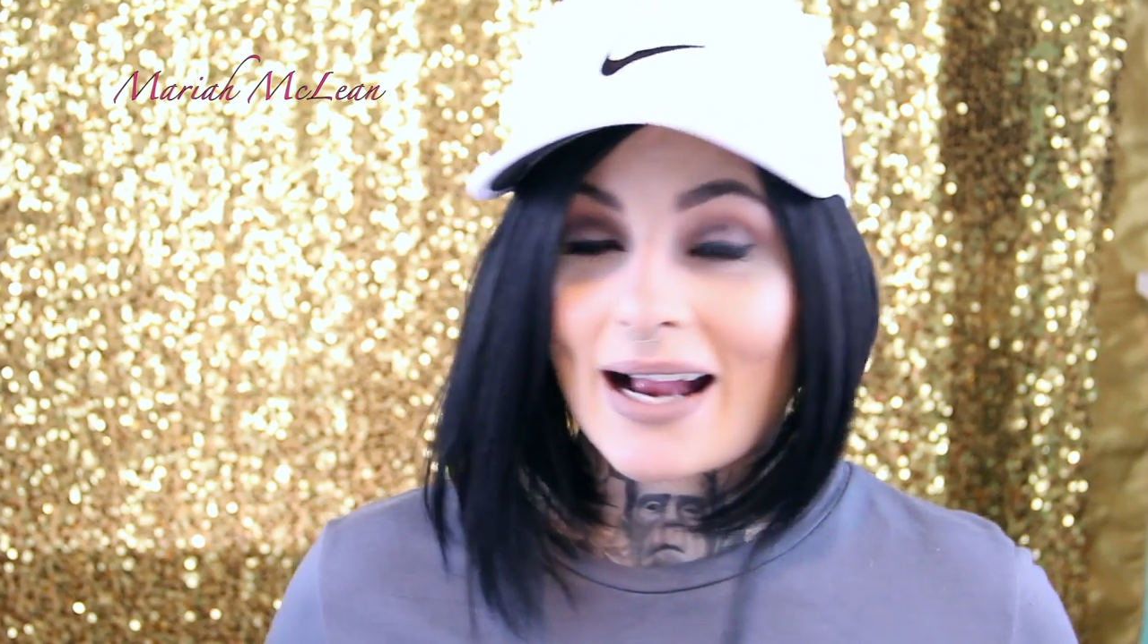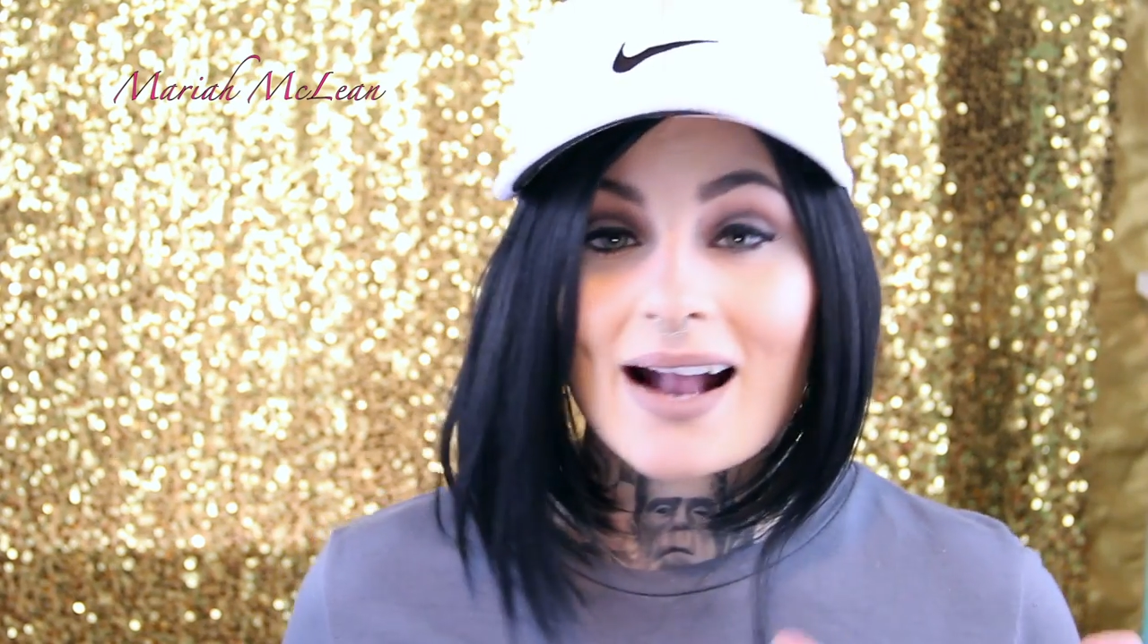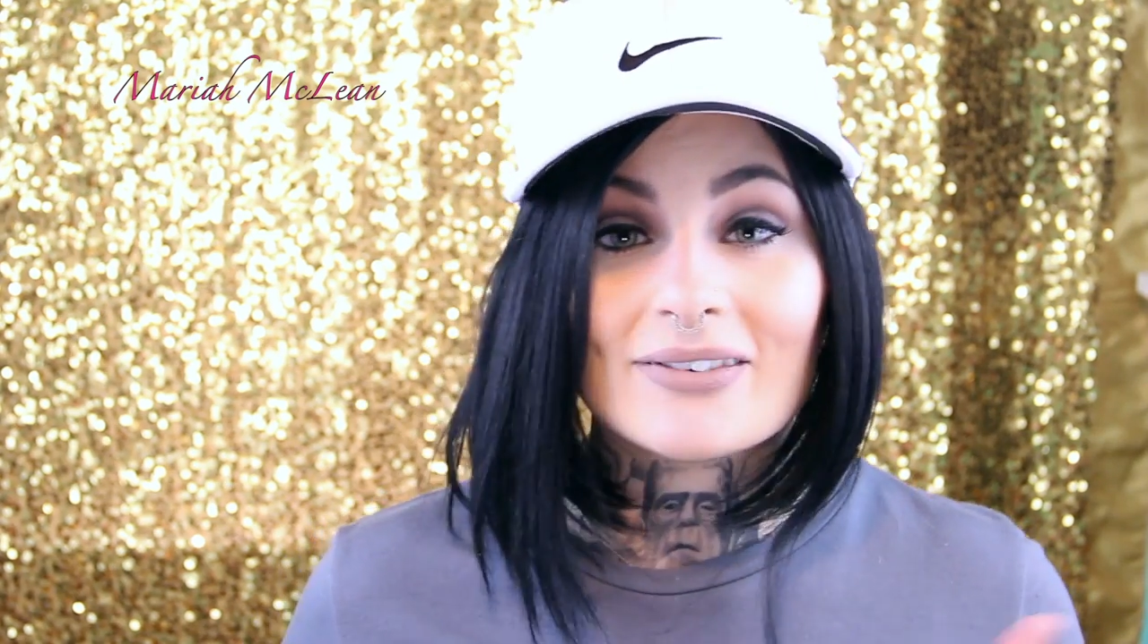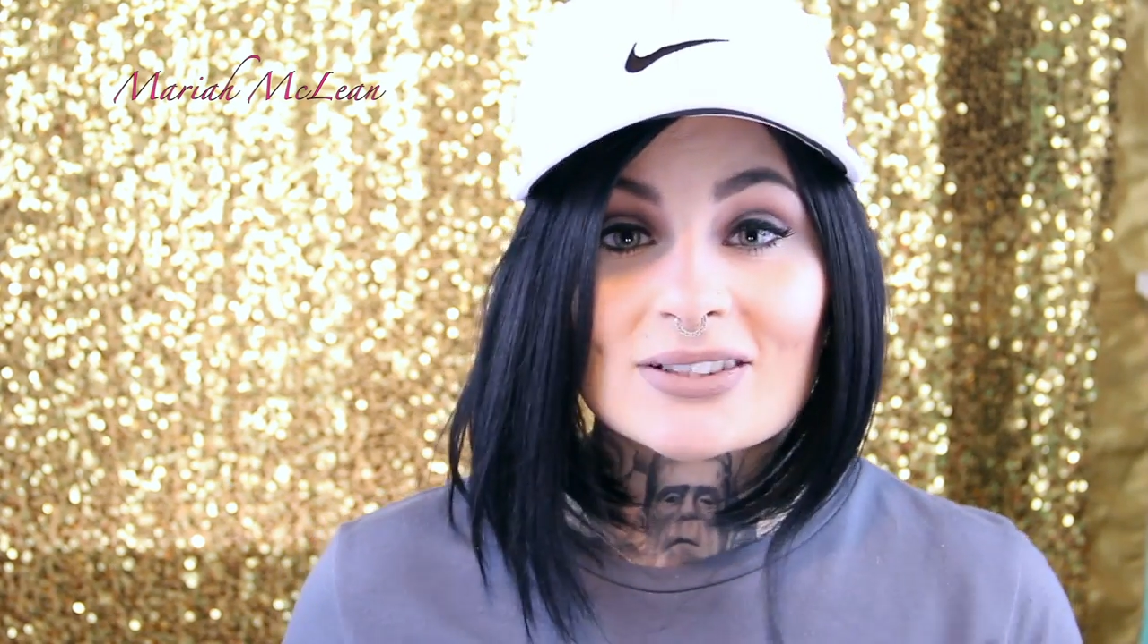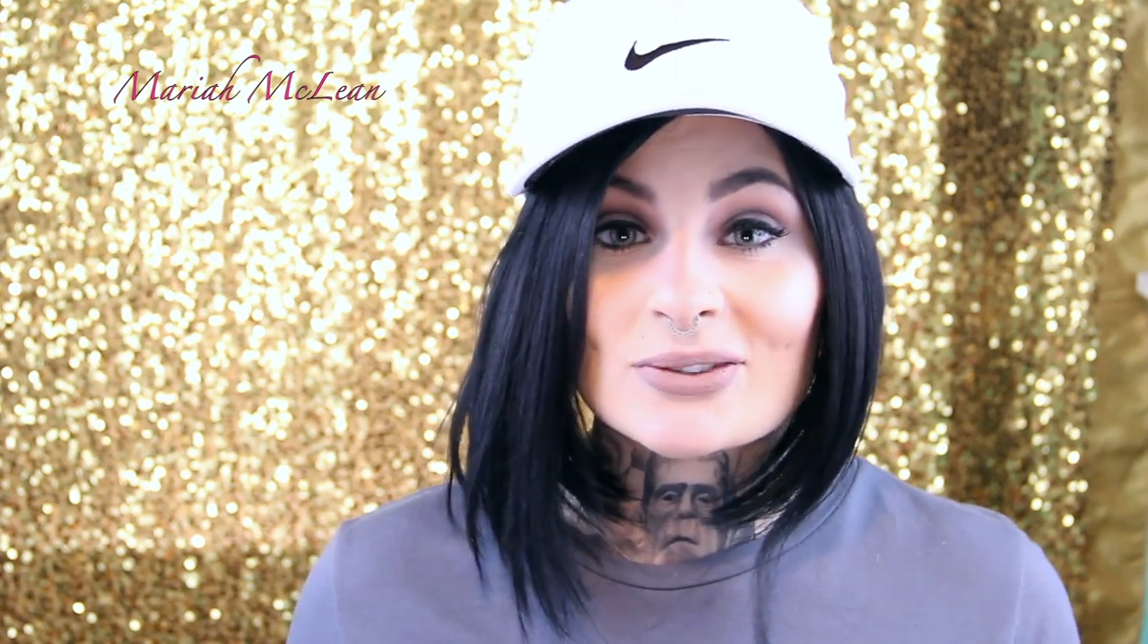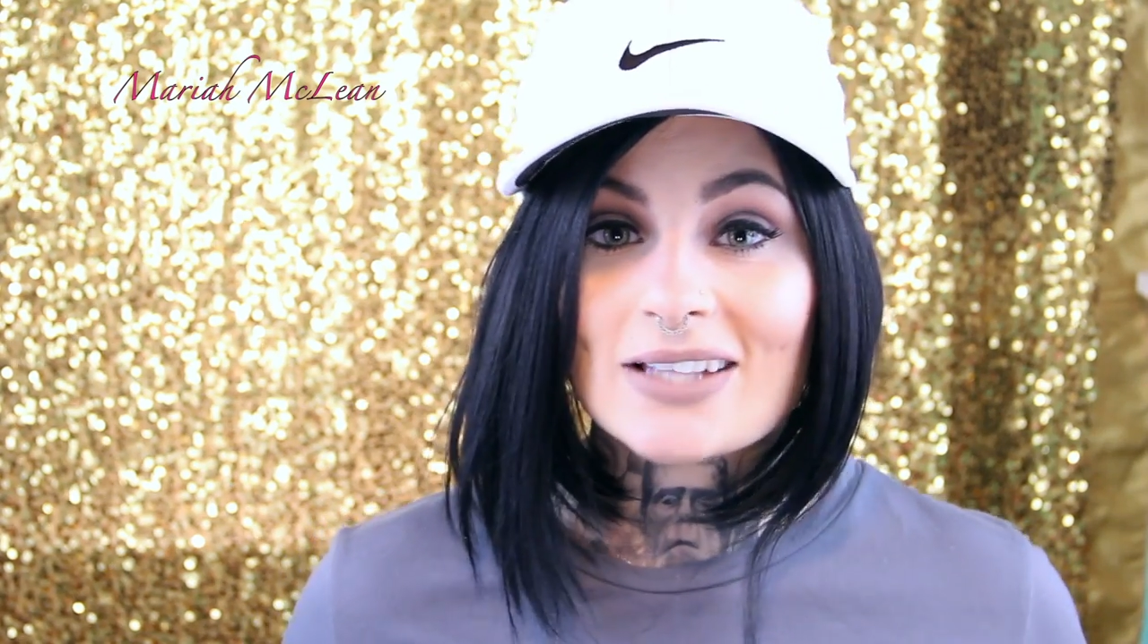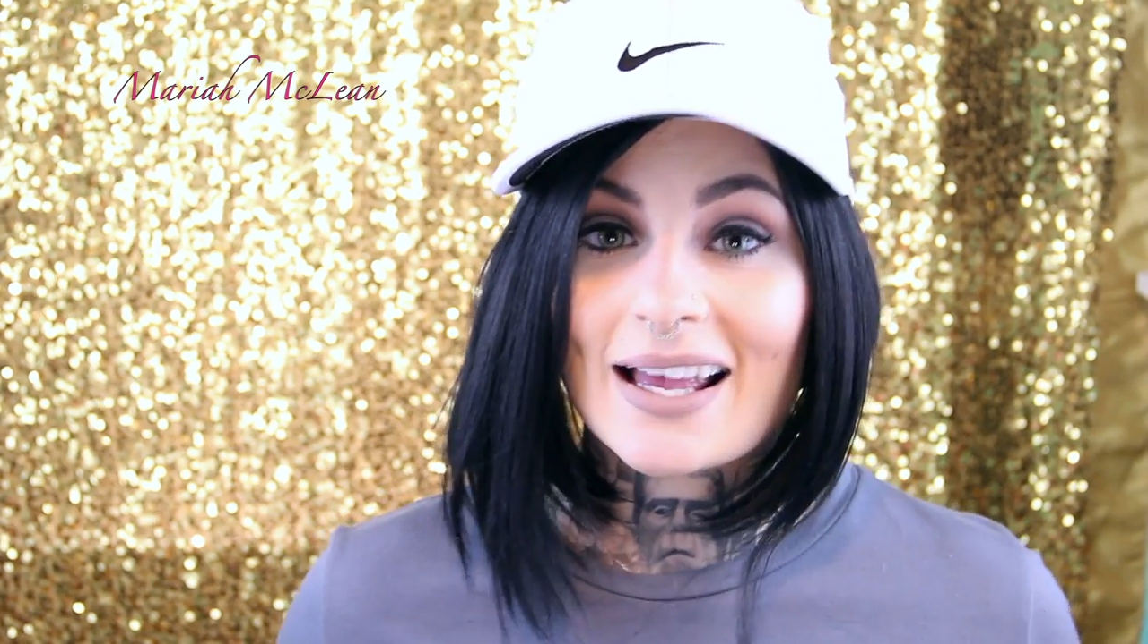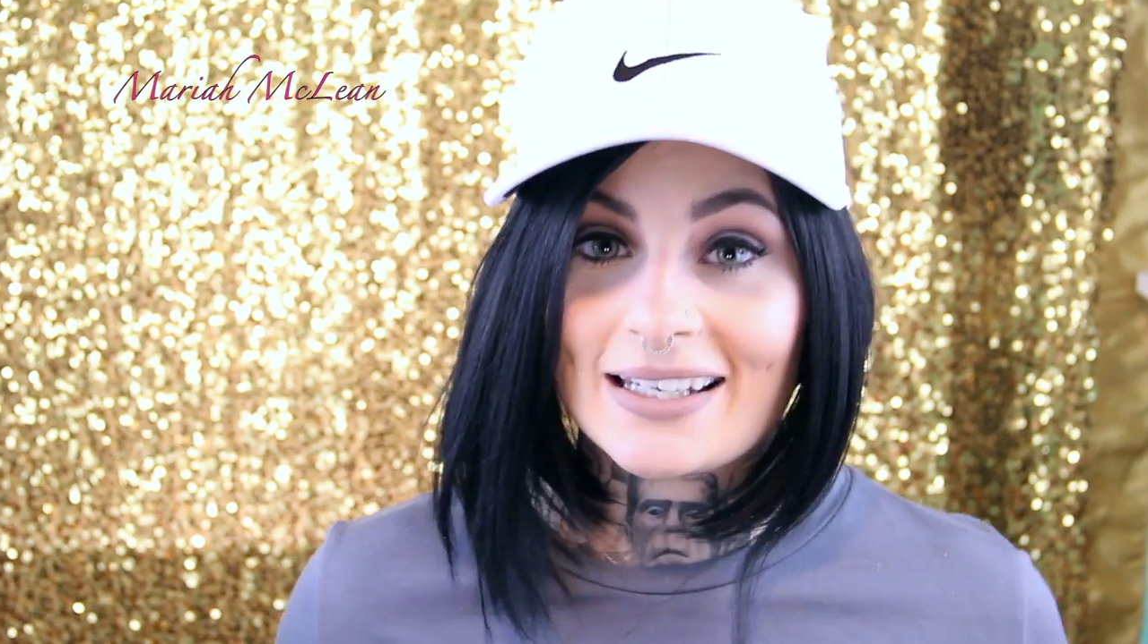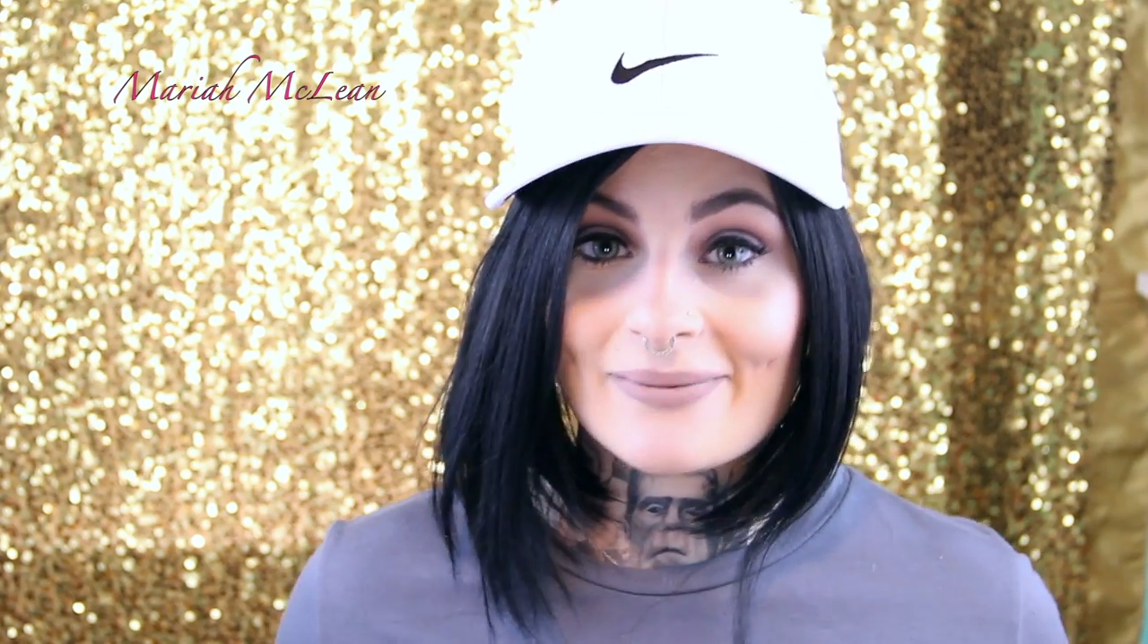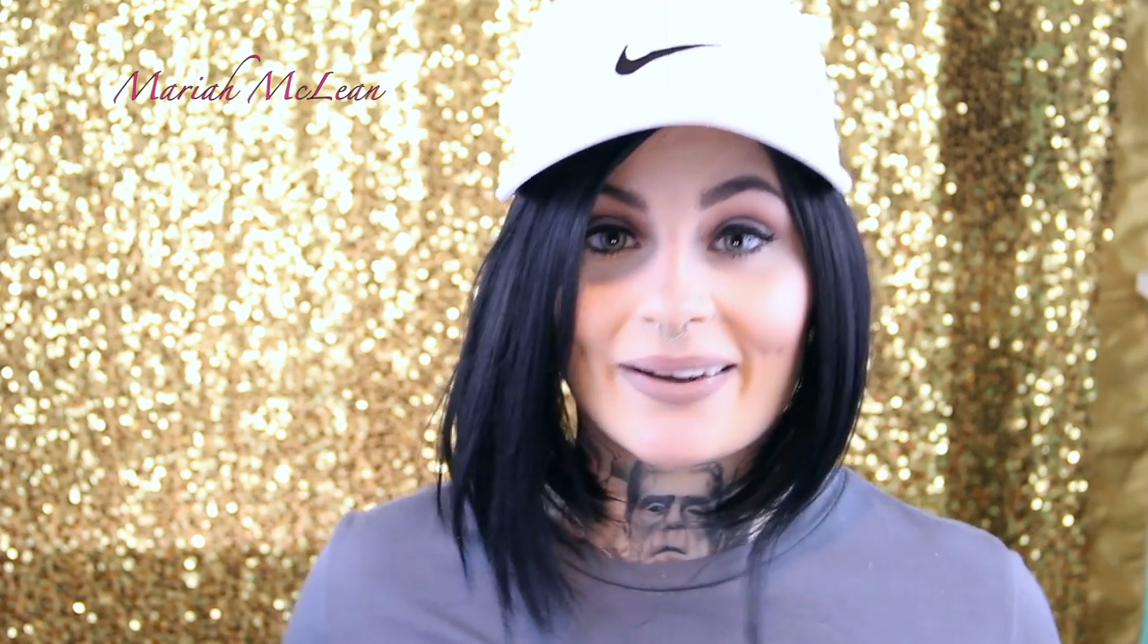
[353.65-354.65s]
I haven't told
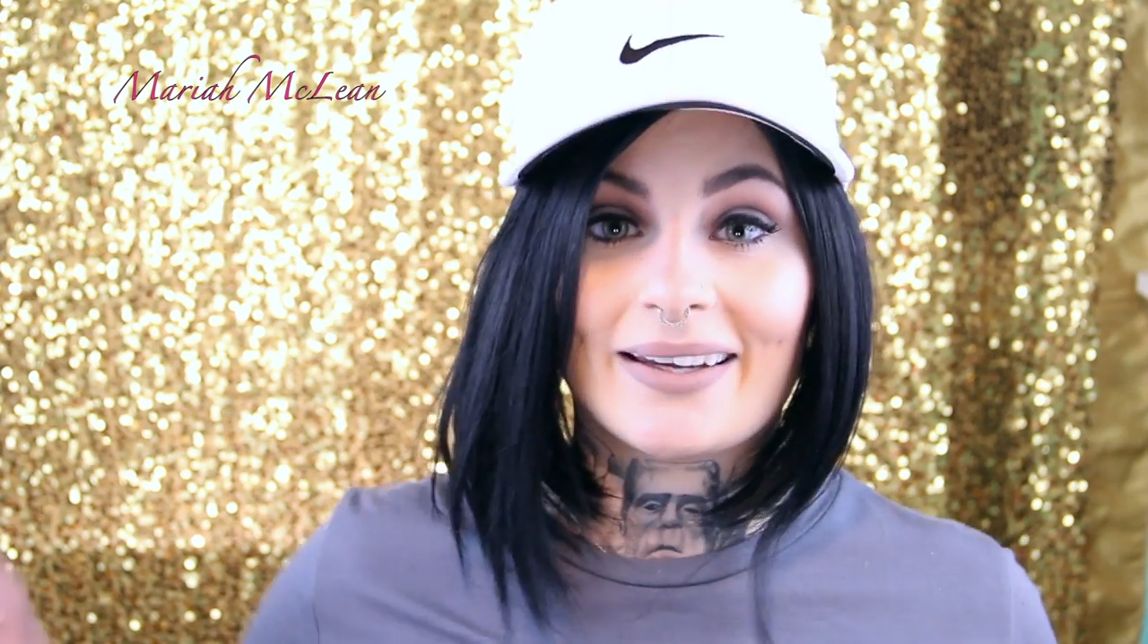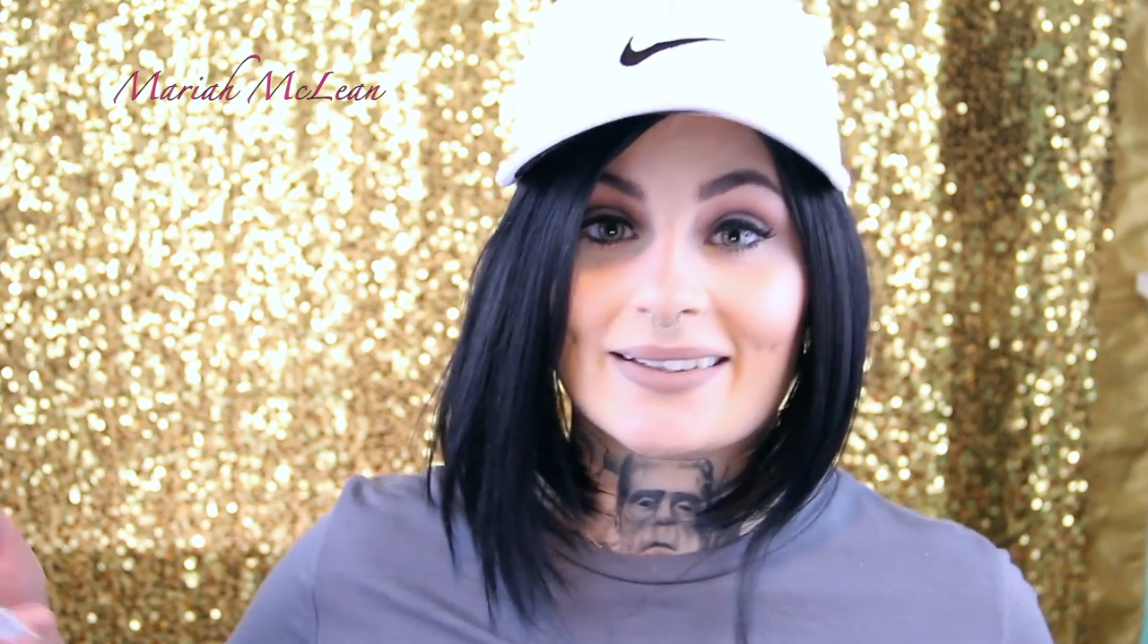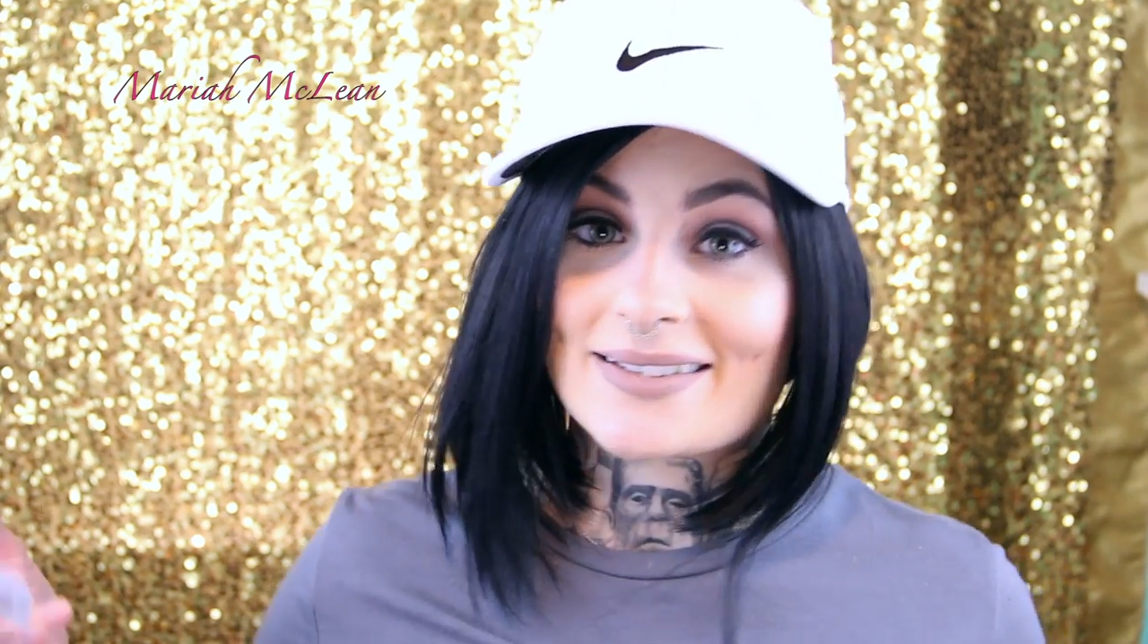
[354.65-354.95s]
anybody.